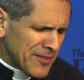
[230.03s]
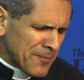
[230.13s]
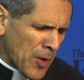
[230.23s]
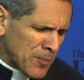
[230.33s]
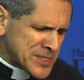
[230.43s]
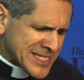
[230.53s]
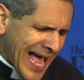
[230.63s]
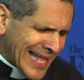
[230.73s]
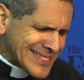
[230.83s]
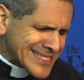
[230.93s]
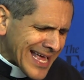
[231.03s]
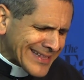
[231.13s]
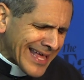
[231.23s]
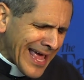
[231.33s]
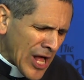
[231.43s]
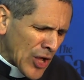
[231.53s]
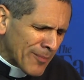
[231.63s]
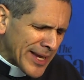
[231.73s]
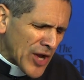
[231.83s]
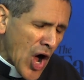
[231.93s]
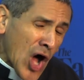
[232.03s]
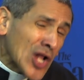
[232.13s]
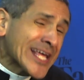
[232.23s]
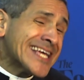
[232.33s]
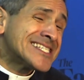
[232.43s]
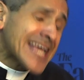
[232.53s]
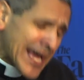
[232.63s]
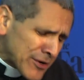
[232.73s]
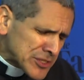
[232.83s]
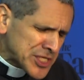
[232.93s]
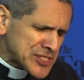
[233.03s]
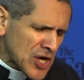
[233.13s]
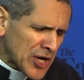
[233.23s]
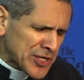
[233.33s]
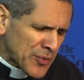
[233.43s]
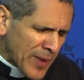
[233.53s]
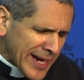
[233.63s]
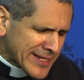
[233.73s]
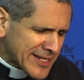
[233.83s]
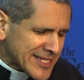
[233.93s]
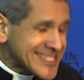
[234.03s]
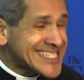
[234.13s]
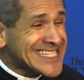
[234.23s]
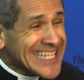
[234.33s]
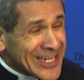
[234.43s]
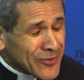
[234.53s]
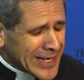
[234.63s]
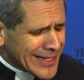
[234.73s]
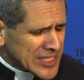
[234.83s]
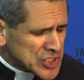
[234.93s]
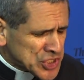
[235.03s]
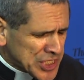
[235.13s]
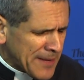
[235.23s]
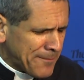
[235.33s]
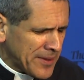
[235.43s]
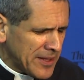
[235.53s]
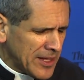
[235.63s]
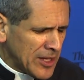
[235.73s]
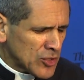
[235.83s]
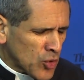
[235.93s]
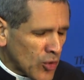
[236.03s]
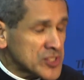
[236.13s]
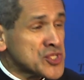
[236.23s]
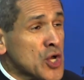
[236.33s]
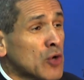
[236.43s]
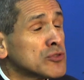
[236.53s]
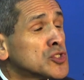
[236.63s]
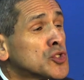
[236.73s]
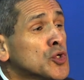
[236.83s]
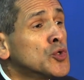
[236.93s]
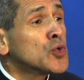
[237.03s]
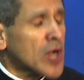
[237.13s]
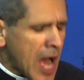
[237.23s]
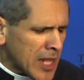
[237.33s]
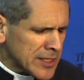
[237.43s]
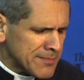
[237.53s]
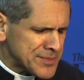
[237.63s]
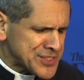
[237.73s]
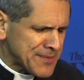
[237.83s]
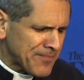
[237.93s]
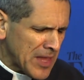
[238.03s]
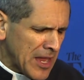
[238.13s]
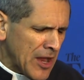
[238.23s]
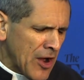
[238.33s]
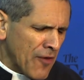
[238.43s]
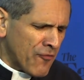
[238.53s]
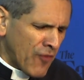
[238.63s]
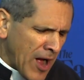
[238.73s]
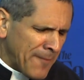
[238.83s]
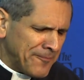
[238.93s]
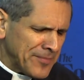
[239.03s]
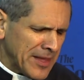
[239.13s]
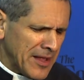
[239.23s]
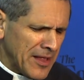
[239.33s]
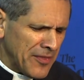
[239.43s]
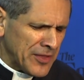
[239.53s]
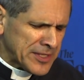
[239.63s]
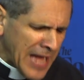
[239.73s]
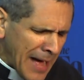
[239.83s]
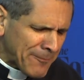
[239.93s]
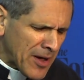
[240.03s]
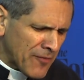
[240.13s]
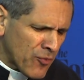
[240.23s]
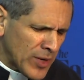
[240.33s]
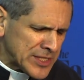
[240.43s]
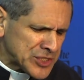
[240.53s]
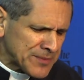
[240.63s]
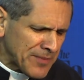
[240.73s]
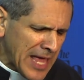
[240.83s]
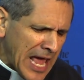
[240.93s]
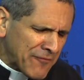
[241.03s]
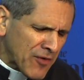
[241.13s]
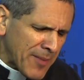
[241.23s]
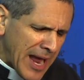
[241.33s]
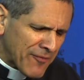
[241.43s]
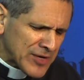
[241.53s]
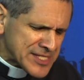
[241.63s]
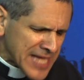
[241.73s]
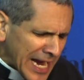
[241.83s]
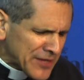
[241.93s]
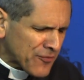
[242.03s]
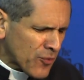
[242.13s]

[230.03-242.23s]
The Pope stands at the helm and all his energies are directed to steering the ship towards those two columns, from the top of which and from every side